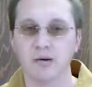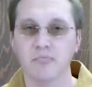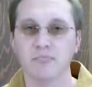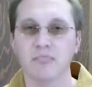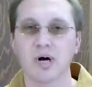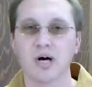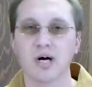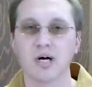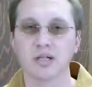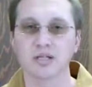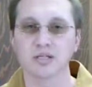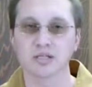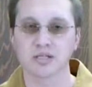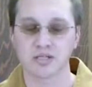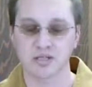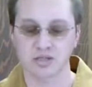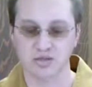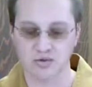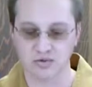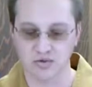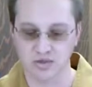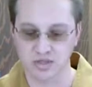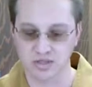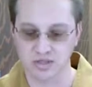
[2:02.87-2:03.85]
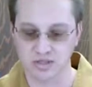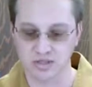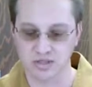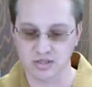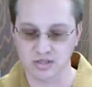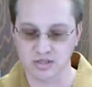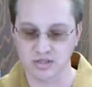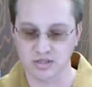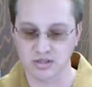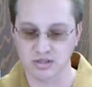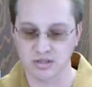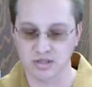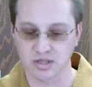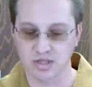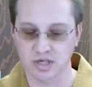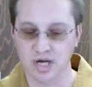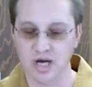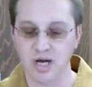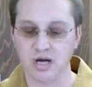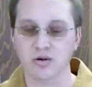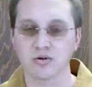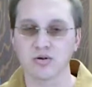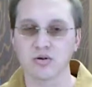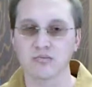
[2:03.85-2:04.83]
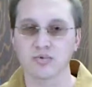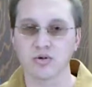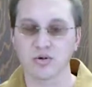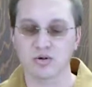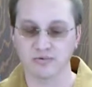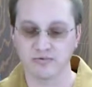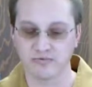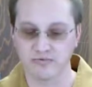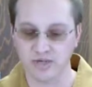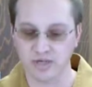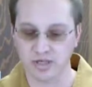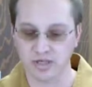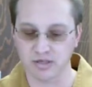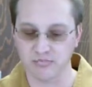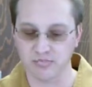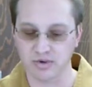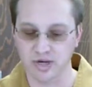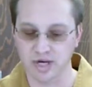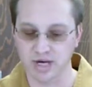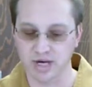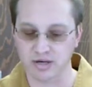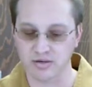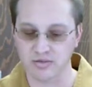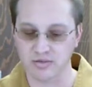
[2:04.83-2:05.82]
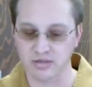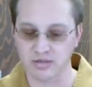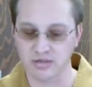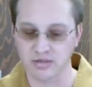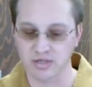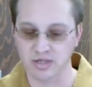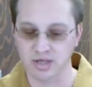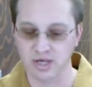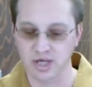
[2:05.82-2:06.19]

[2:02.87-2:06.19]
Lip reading: Policy choices, not criminal offending patterns,